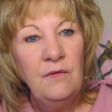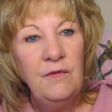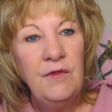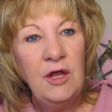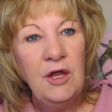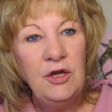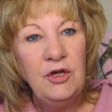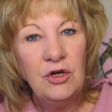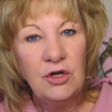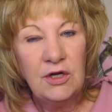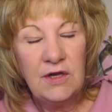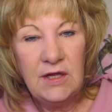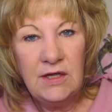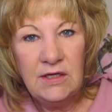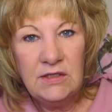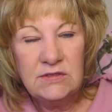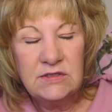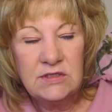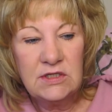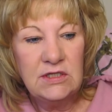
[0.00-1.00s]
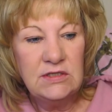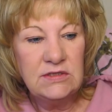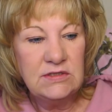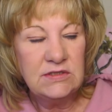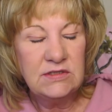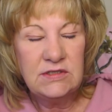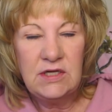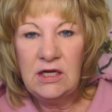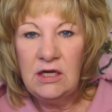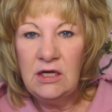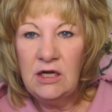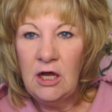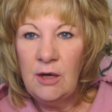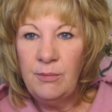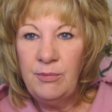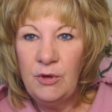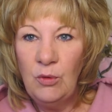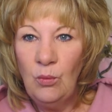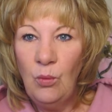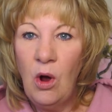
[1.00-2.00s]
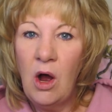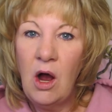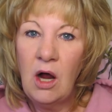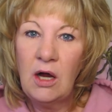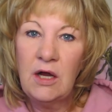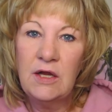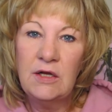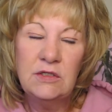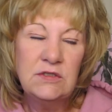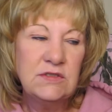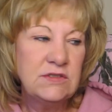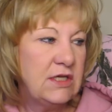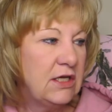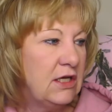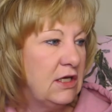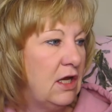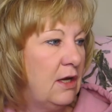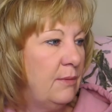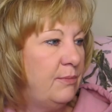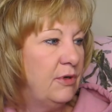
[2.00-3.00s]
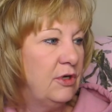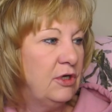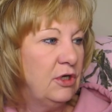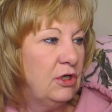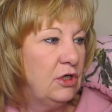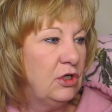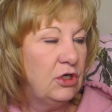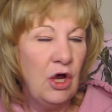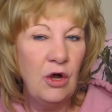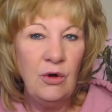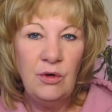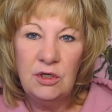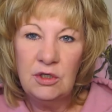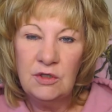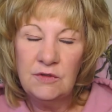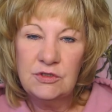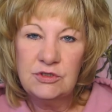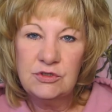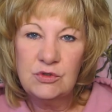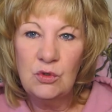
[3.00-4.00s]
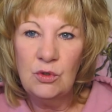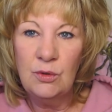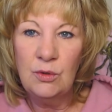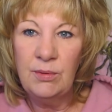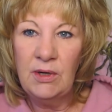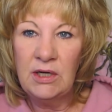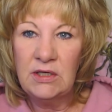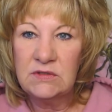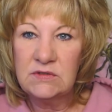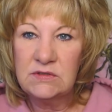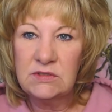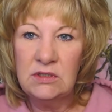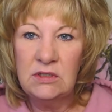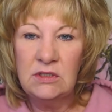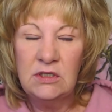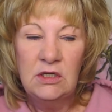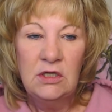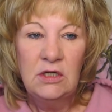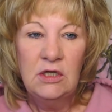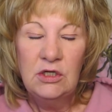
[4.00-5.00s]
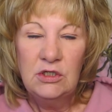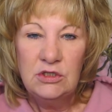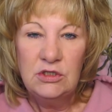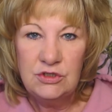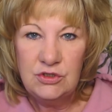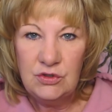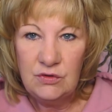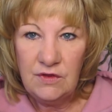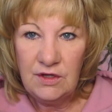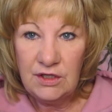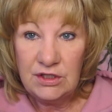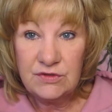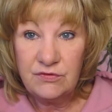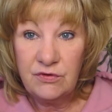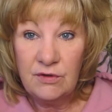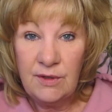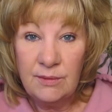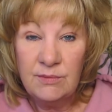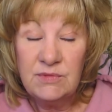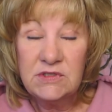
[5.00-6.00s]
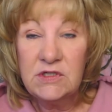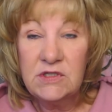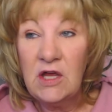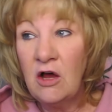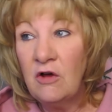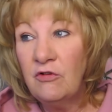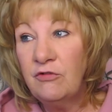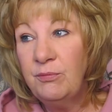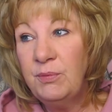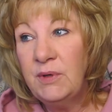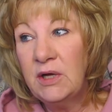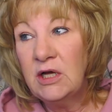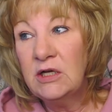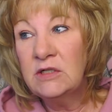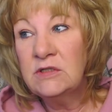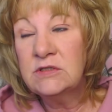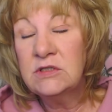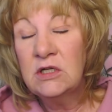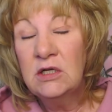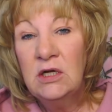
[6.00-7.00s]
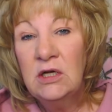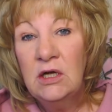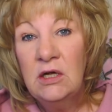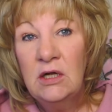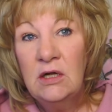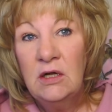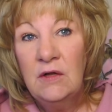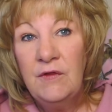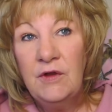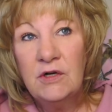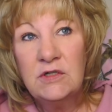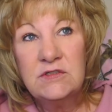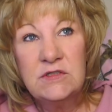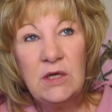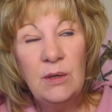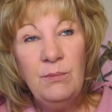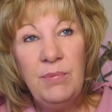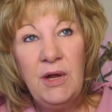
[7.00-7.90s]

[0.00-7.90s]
that your kids can stand up and walk and stand up and go get on the school bus and do things for themselves. Because there's some